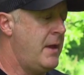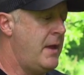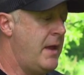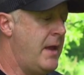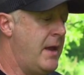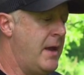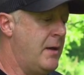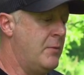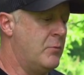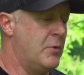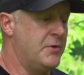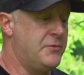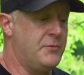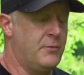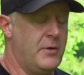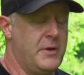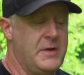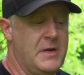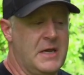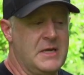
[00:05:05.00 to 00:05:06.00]
And what's
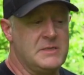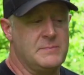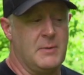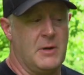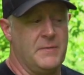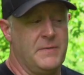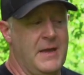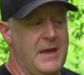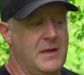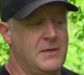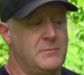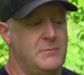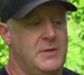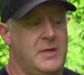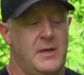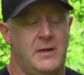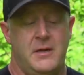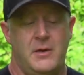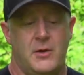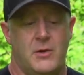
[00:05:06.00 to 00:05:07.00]
really nice about that is we
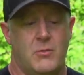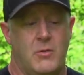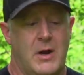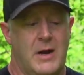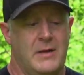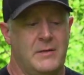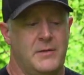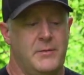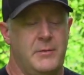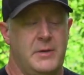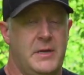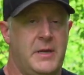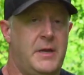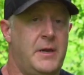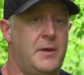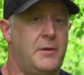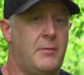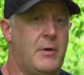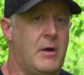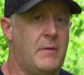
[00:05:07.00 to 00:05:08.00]
get in here quietly, we can get
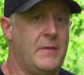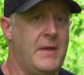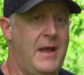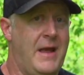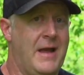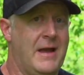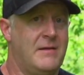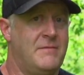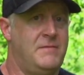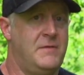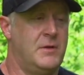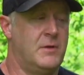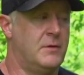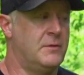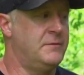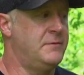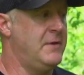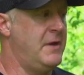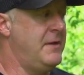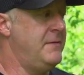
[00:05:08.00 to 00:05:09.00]
in around the ag
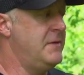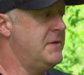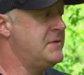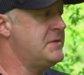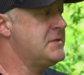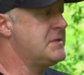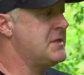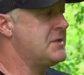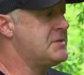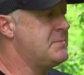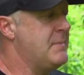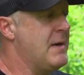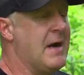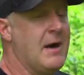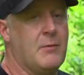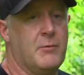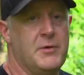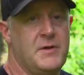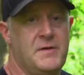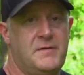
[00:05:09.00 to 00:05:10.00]
fields, and this is a
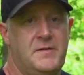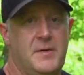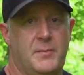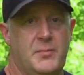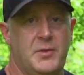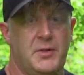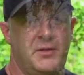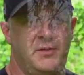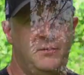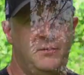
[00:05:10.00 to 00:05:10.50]
spot where you typically